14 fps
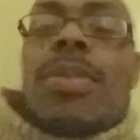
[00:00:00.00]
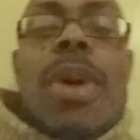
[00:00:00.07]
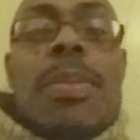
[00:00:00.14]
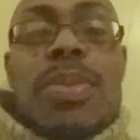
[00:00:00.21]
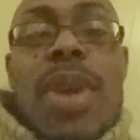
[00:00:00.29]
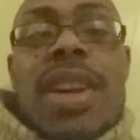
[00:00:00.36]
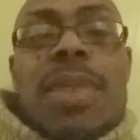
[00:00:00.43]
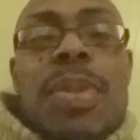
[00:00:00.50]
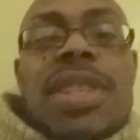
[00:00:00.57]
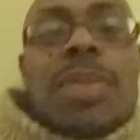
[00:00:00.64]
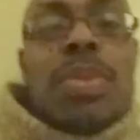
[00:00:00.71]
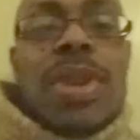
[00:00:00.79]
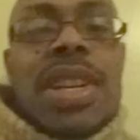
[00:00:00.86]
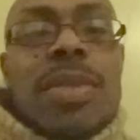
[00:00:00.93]
I'm reading a
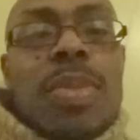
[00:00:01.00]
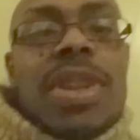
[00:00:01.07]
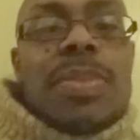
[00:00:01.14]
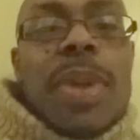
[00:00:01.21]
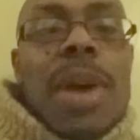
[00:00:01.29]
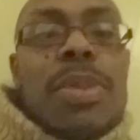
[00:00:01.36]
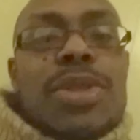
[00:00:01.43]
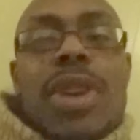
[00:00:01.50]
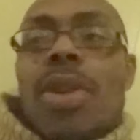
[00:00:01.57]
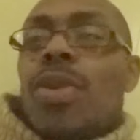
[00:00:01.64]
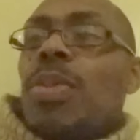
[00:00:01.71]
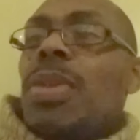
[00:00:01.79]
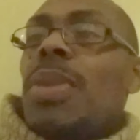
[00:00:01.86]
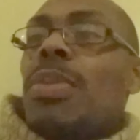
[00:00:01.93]
piece of paper so I
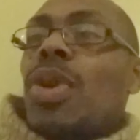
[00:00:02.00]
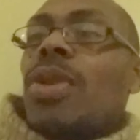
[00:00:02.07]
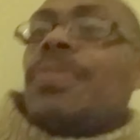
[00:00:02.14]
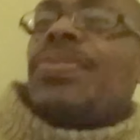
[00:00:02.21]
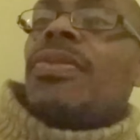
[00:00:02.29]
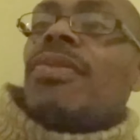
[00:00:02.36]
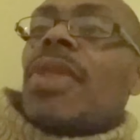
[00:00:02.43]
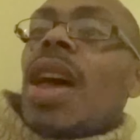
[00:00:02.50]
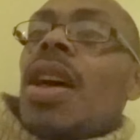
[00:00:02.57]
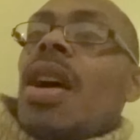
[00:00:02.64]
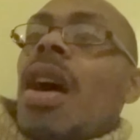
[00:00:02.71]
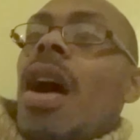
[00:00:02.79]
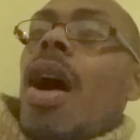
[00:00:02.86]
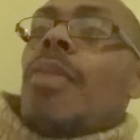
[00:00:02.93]
can remember.
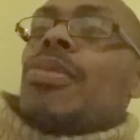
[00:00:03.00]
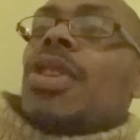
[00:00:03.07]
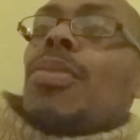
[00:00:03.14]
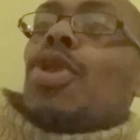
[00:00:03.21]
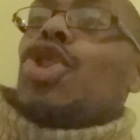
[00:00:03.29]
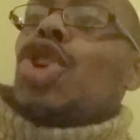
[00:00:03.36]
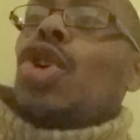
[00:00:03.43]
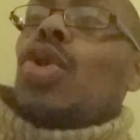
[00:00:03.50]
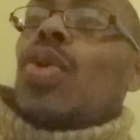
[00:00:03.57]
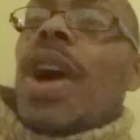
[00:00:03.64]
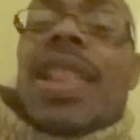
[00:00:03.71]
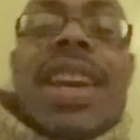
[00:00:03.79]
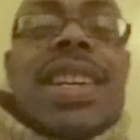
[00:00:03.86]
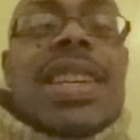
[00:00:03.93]
Number
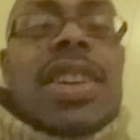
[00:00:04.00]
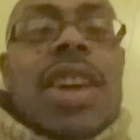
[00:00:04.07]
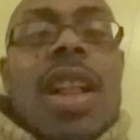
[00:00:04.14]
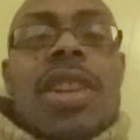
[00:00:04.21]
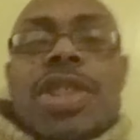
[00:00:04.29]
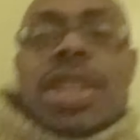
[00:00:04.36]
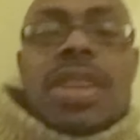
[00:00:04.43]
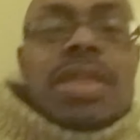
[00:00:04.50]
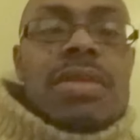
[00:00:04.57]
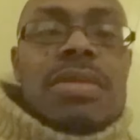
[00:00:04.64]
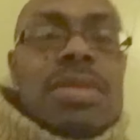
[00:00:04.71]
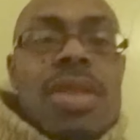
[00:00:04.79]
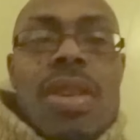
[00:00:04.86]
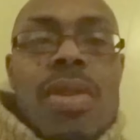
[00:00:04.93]
two, alien
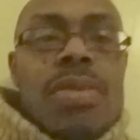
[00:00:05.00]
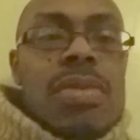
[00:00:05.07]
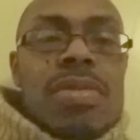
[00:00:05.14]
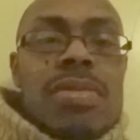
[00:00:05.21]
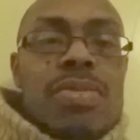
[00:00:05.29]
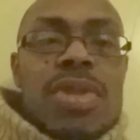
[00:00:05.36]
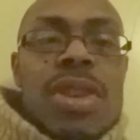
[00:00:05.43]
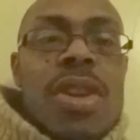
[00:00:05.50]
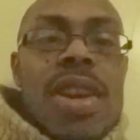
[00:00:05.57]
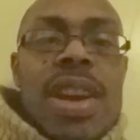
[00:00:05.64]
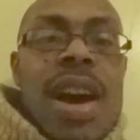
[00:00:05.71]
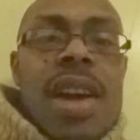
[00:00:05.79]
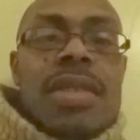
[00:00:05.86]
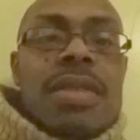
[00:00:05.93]
technology. You know, we
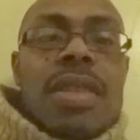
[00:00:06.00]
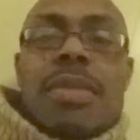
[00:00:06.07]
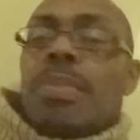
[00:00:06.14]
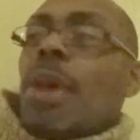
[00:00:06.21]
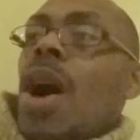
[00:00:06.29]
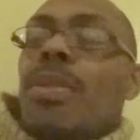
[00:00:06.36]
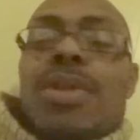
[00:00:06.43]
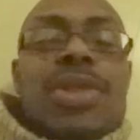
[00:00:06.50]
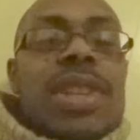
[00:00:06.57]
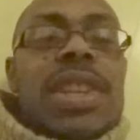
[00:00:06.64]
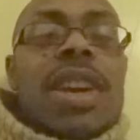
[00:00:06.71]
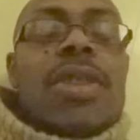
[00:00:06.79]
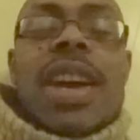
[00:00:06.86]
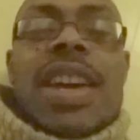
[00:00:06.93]
already got bombers
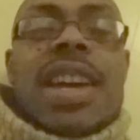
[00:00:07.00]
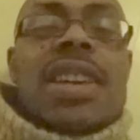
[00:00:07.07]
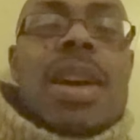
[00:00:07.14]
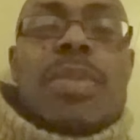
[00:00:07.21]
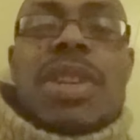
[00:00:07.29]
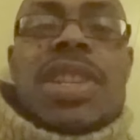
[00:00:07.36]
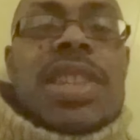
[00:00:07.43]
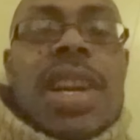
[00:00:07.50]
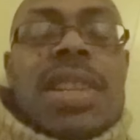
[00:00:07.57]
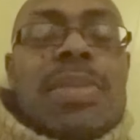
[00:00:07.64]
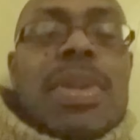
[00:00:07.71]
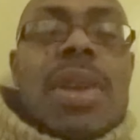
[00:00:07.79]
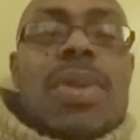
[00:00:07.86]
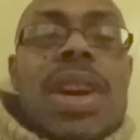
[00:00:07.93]
in there that cannot be
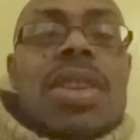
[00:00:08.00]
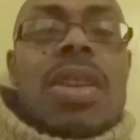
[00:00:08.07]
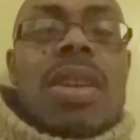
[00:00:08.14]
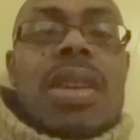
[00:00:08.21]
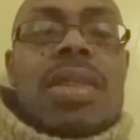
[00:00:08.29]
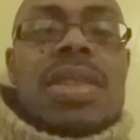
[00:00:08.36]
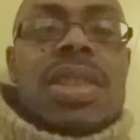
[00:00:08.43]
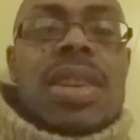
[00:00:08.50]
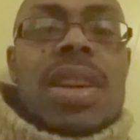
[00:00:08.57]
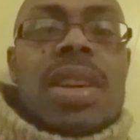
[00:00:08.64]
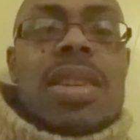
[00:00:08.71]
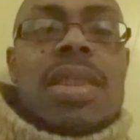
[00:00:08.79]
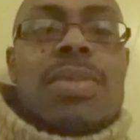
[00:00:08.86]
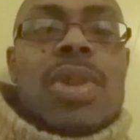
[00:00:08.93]
detected by radars.
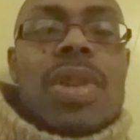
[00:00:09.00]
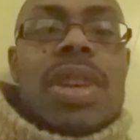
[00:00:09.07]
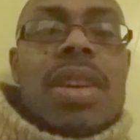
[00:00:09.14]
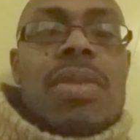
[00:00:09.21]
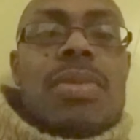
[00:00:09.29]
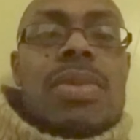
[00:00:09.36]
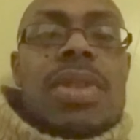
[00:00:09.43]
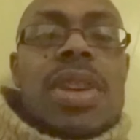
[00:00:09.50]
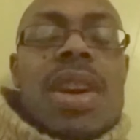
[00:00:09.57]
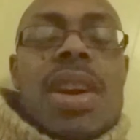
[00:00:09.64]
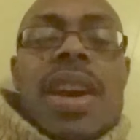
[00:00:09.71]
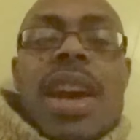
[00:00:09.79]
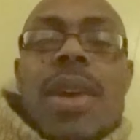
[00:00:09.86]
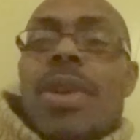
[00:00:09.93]
Okay, come on now.
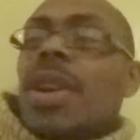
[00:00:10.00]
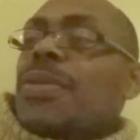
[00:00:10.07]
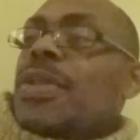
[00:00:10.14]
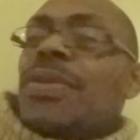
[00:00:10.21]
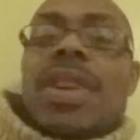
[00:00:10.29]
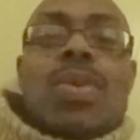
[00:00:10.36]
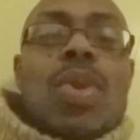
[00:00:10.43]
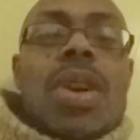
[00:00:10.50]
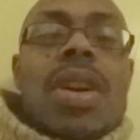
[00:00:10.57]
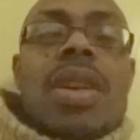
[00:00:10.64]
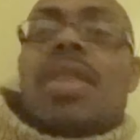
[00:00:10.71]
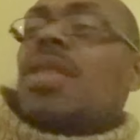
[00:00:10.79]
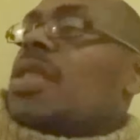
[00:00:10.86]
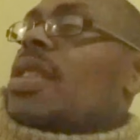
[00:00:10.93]
Area
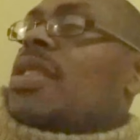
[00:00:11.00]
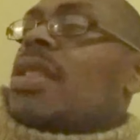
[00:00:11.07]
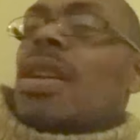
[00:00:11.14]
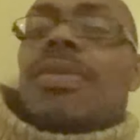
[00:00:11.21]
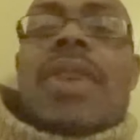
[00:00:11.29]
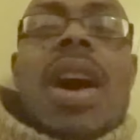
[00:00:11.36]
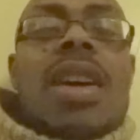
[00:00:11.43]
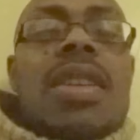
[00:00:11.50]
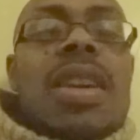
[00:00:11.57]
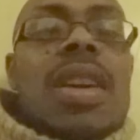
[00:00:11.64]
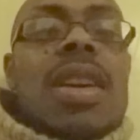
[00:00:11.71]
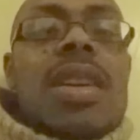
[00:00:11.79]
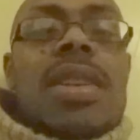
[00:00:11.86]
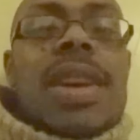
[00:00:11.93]
51,
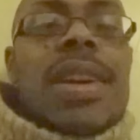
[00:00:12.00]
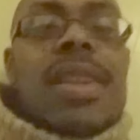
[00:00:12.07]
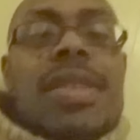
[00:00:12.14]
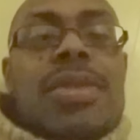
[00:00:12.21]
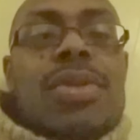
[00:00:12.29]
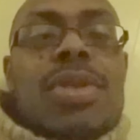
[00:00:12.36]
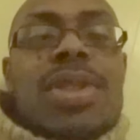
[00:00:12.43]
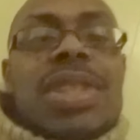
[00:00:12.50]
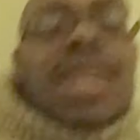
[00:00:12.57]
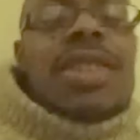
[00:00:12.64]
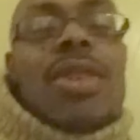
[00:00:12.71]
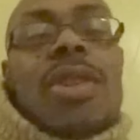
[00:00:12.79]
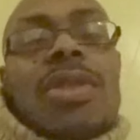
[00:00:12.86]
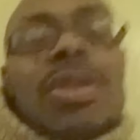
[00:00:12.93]
Nevada, okay, you
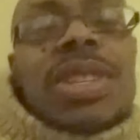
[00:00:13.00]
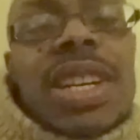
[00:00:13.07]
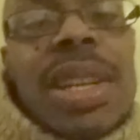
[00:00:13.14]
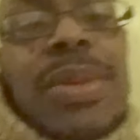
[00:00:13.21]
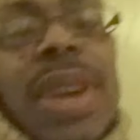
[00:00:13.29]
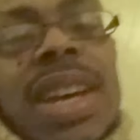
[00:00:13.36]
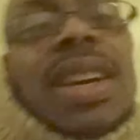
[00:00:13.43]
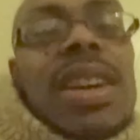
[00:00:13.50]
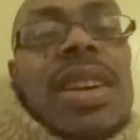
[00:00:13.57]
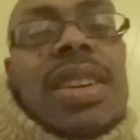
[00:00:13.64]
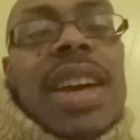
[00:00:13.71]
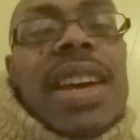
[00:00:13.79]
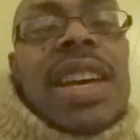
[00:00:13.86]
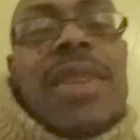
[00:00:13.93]
see it all on
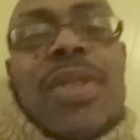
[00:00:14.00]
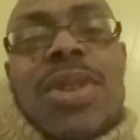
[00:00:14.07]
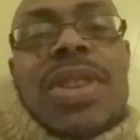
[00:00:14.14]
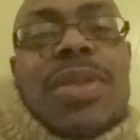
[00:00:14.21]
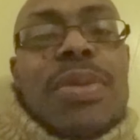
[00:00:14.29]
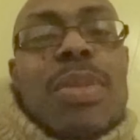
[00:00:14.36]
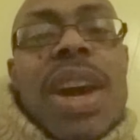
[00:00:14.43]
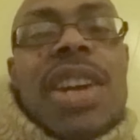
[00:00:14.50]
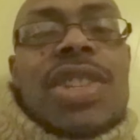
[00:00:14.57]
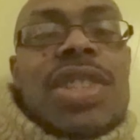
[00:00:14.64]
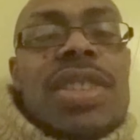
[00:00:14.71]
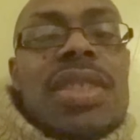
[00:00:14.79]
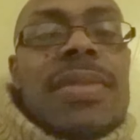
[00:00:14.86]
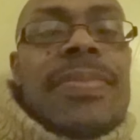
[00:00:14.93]
TV. They're giving you
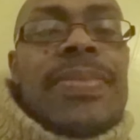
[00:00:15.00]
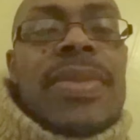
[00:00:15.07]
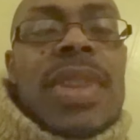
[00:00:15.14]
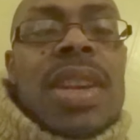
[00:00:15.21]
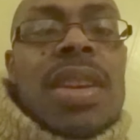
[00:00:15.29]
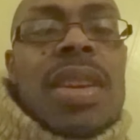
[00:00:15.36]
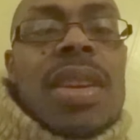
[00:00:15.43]
information.